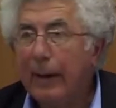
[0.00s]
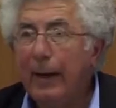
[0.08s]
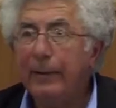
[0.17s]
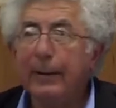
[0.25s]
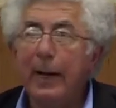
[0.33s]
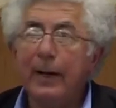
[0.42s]

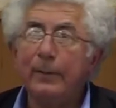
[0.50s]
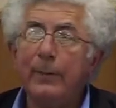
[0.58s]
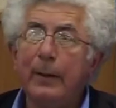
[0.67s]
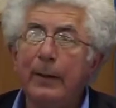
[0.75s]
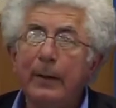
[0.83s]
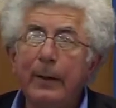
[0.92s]
And the
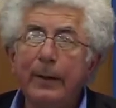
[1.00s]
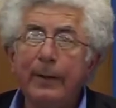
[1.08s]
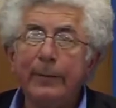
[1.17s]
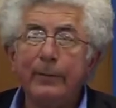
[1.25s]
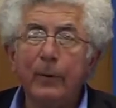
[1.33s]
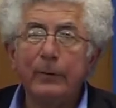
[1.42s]
Nakba
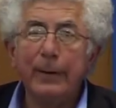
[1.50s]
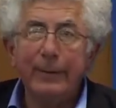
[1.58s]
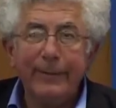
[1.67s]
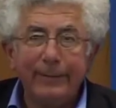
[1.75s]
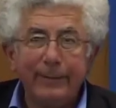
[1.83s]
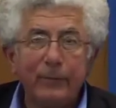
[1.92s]
is not a
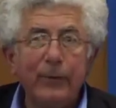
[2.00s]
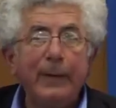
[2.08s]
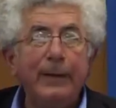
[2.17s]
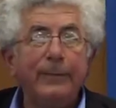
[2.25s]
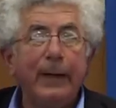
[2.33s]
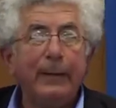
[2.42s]

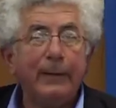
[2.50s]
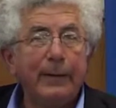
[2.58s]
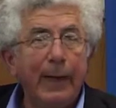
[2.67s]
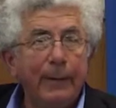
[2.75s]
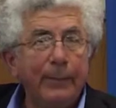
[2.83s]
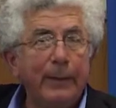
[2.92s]
discrete event that
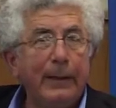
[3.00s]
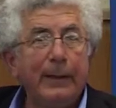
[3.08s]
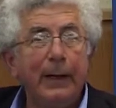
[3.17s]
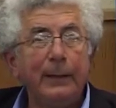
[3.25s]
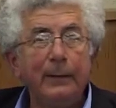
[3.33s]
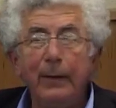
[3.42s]
happened in
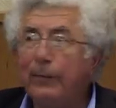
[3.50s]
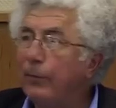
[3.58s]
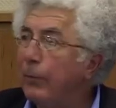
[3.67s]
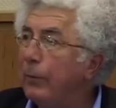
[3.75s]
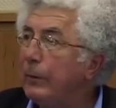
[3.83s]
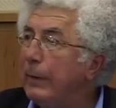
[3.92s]

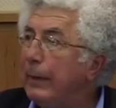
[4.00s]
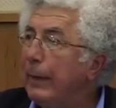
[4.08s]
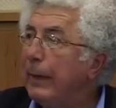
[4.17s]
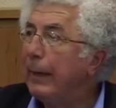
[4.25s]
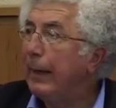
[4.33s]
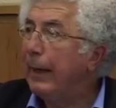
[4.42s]

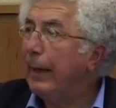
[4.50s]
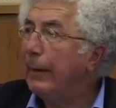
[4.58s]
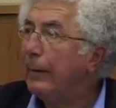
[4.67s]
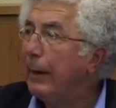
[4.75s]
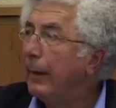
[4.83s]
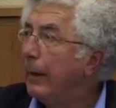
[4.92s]

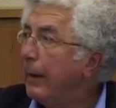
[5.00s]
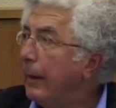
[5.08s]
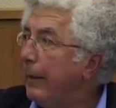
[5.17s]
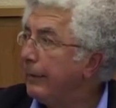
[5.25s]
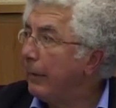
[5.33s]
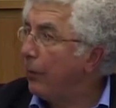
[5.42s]
1948.
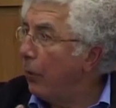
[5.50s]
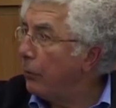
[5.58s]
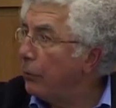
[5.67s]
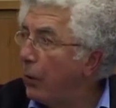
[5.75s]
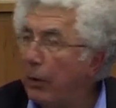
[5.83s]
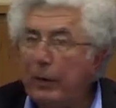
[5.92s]
It's an
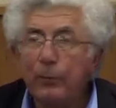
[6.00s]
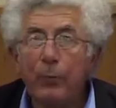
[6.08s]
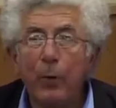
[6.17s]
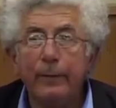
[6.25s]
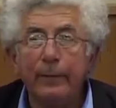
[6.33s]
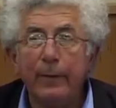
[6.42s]
ongoing
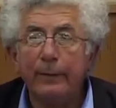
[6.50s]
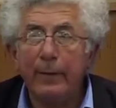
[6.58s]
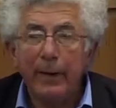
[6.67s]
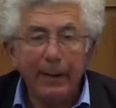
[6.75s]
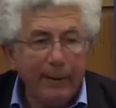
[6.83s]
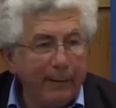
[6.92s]
process.
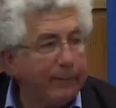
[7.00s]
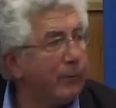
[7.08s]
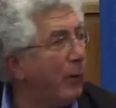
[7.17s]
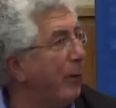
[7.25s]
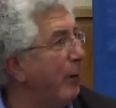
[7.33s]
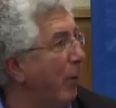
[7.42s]
It's
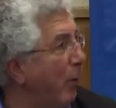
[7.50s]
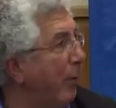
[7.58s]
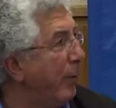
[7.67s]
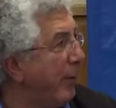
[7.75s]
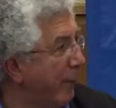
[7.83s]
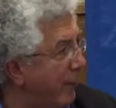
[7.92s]
going
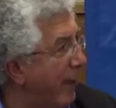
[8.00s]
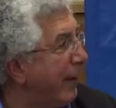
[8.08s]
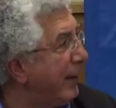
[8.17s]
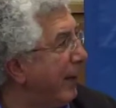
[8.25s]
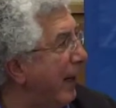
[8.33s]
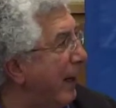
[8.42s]
on
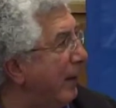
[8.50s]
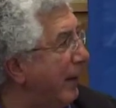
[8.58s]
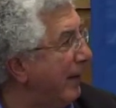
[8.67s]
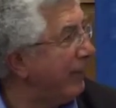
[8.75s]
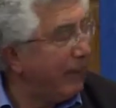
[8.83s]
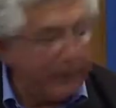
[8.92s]
right now,
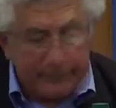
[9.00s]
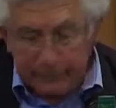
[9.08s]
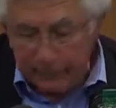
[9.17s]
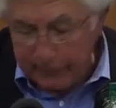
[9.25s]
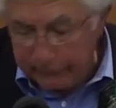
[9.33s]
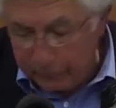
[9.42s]
even
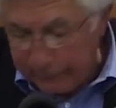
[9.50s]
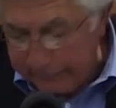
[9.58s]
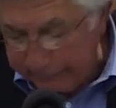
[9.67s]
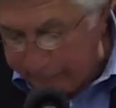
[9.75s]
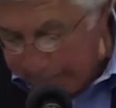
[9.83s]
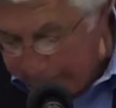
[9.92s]
as we
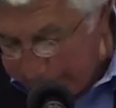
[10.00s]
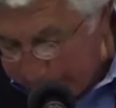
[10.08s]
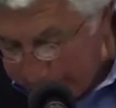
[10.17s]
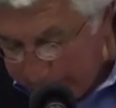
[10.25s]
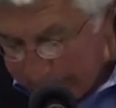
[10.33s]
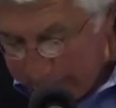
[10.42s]
speak,
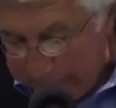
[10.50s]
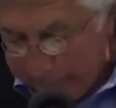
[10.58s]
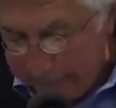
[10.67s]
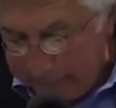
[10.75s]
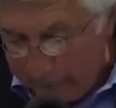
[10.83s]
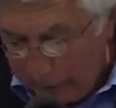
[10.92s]

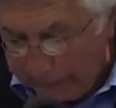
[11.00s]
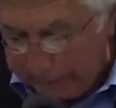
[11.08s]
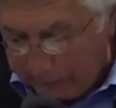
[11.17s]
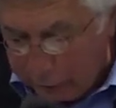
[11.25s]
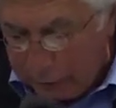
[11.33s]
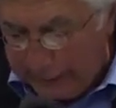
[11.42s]

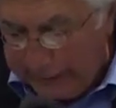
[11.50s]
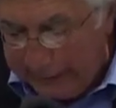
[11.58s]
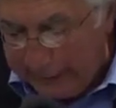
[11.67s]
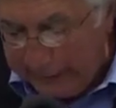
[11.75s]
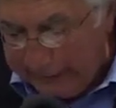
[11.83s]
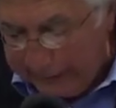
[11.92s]

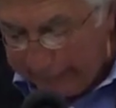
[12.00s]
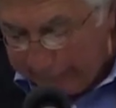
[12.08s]
especially in